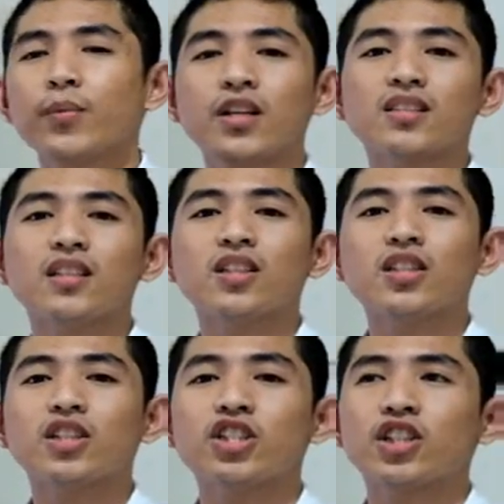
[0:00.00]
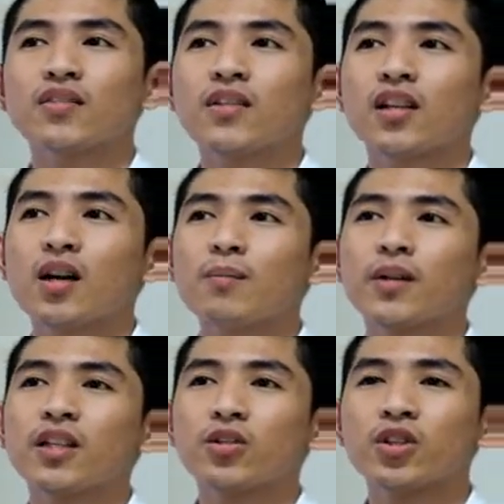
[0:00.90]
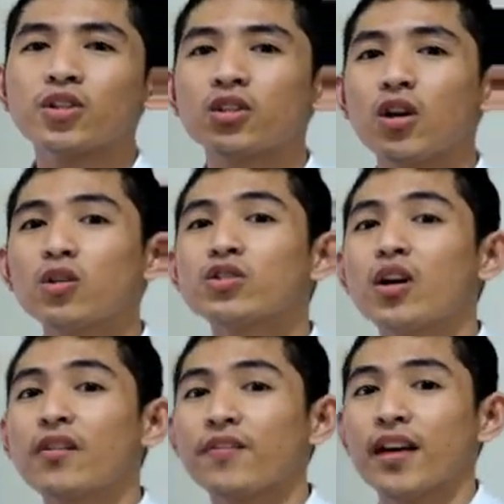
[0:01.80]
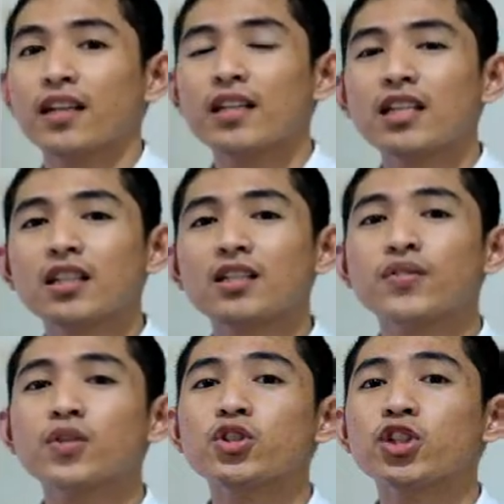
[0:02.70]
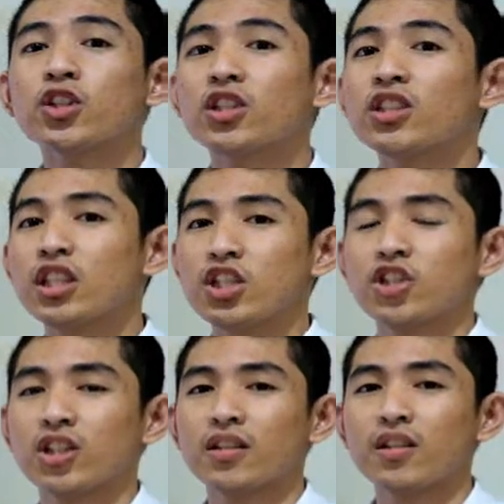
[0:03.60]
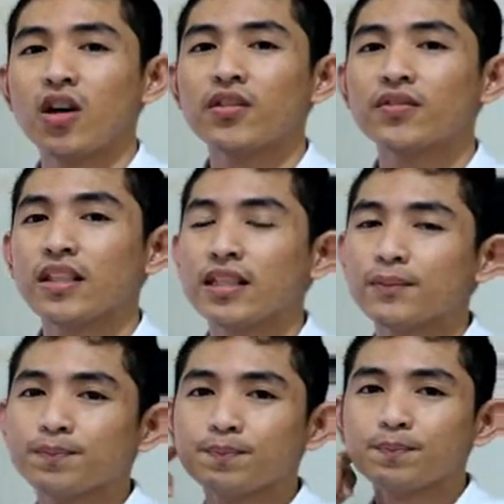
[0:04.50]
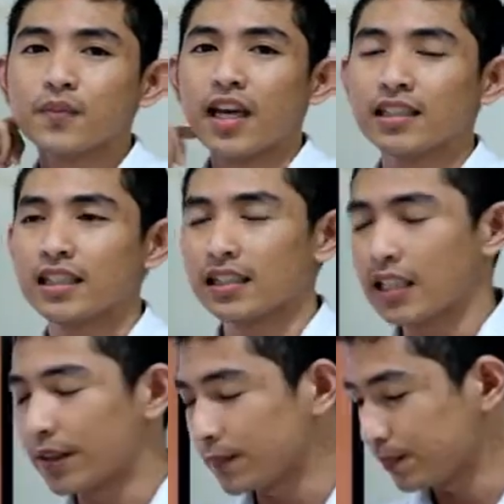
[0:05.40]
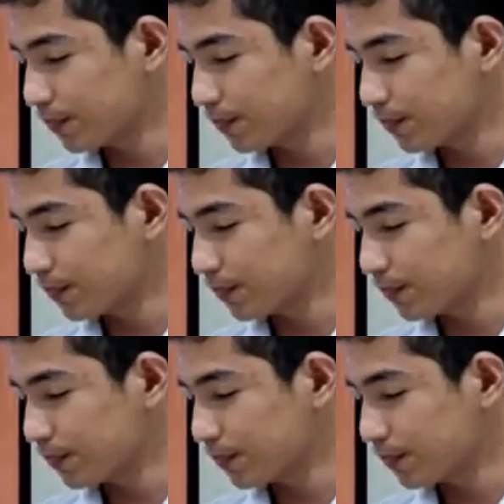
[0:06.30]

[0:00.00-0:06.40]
present condition of the company or could also affect the future condition of the entity.